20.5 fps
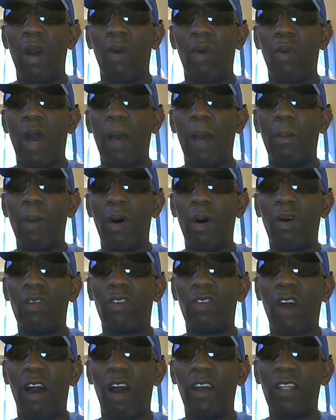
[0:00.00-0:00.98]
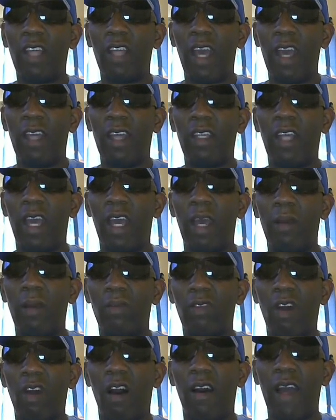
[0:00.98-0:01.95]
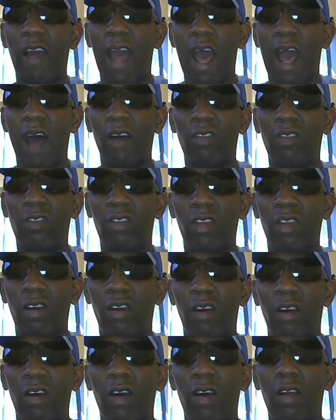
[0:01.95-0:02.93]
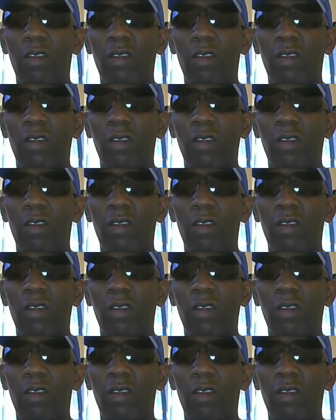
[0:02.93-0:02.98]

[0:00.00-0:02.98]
while most arcade games are housed the